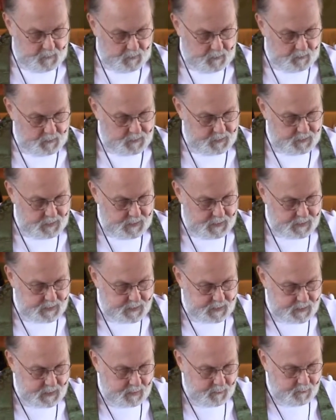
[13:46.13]
when
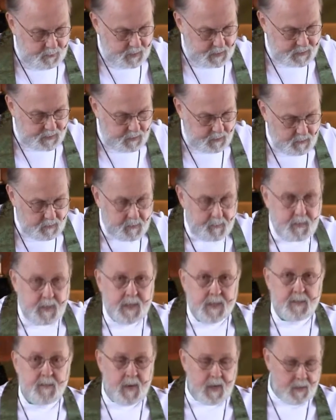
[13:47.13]
Jesus said, "Blessed are the
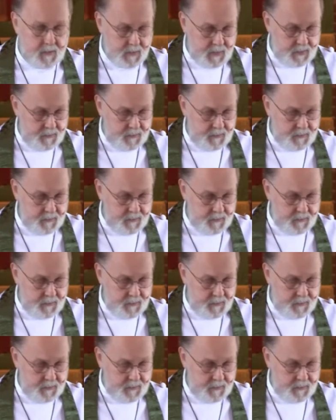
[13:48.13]
peacemakers,